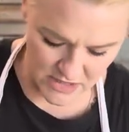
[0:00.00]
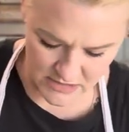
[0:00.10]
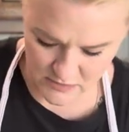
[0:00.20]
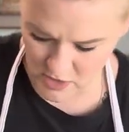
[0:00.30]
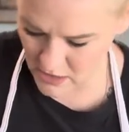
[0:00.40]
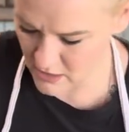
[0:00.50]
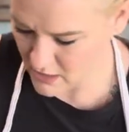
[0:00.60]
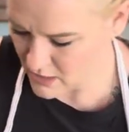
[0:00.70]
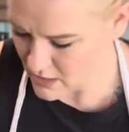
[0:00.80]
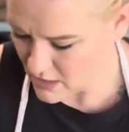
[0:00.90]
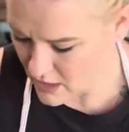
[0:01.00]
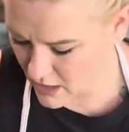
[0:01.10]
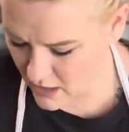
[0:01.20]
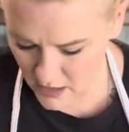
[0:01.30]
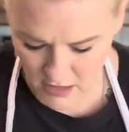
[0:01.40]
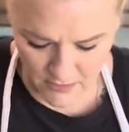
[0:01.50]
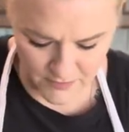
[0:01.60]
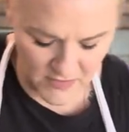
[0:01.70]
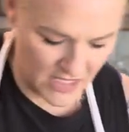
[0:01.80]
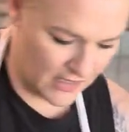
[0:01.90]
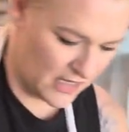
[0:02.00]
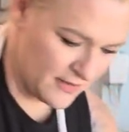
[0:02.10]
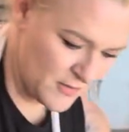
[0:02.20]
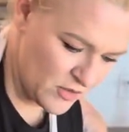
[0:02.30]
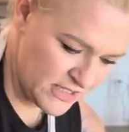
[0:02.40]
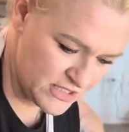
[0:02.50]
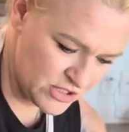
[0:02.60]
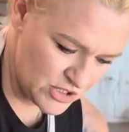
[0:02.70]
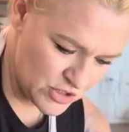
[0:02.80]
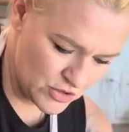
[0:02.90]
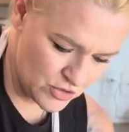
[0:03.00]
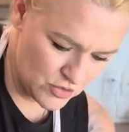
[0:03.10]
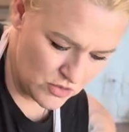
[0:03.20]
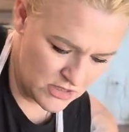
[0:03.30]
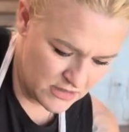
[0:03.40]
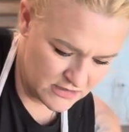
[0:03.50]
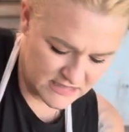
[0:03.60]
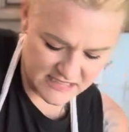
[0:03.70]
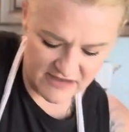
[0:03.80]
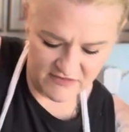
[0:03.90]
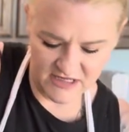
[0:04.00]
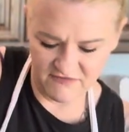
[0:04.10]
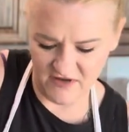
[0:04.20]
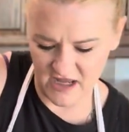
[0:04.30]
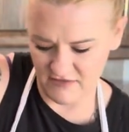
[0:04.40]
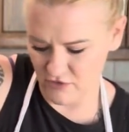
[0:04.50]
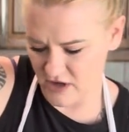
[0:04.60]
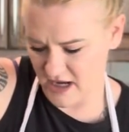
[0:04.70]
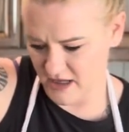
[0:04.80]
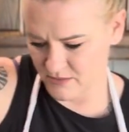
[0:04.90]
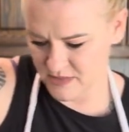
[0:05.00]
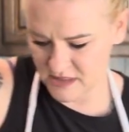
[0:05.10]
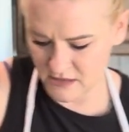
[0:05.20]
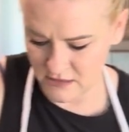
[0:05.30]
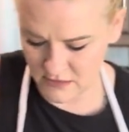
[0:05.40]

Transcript: as well. And I'm going to do 75 grams